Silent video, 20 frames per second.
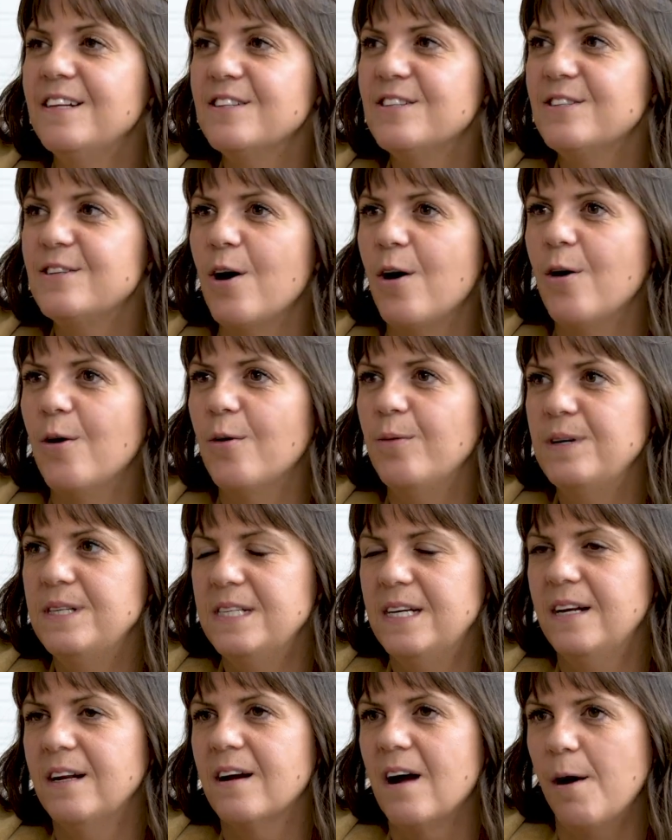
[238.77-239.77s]
And so
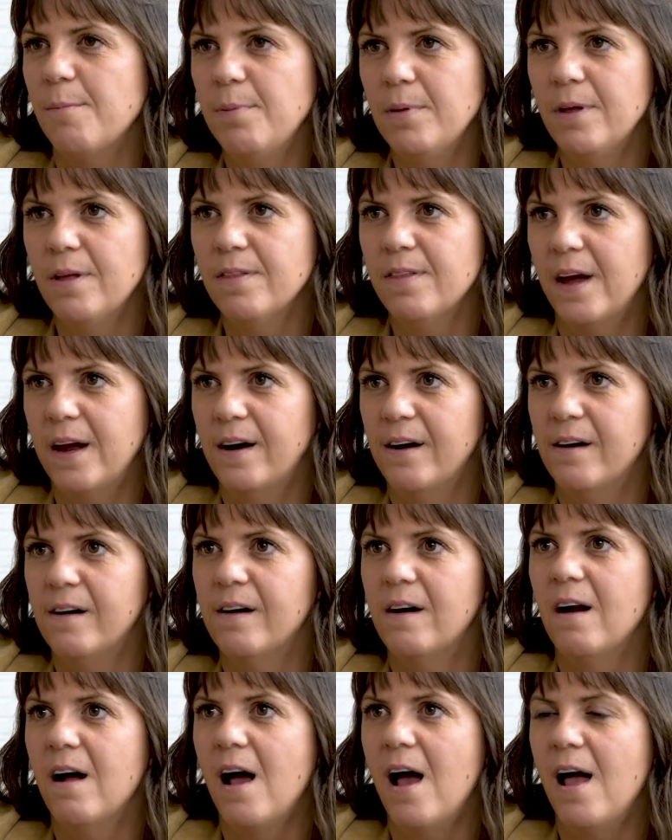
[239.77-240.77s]
we did a couple
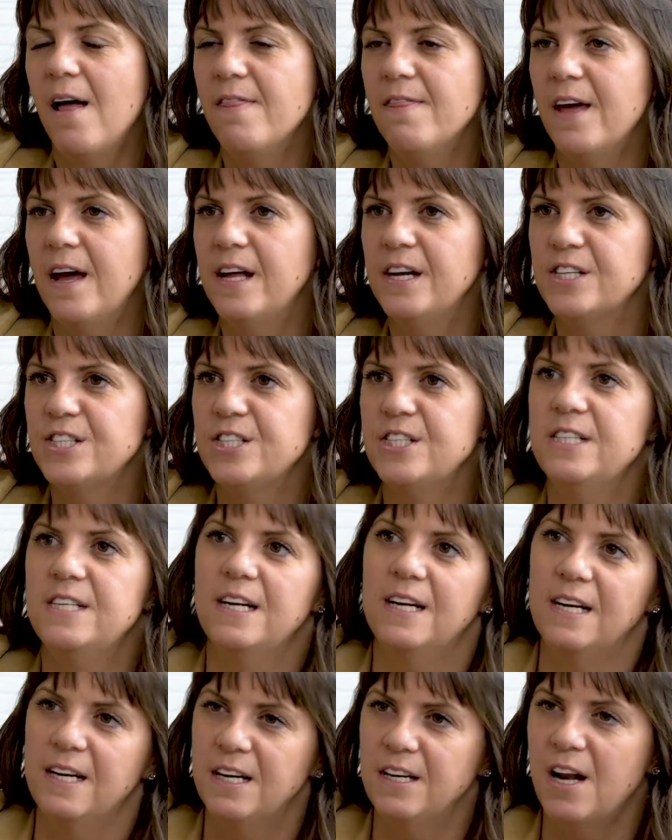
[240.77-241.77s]
there, and then
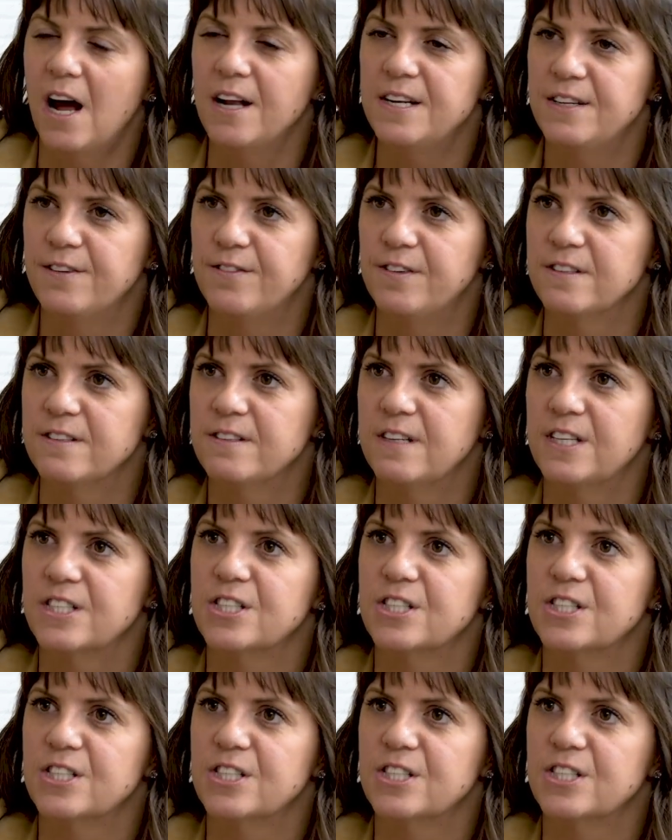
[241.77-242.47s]
she did a, a, different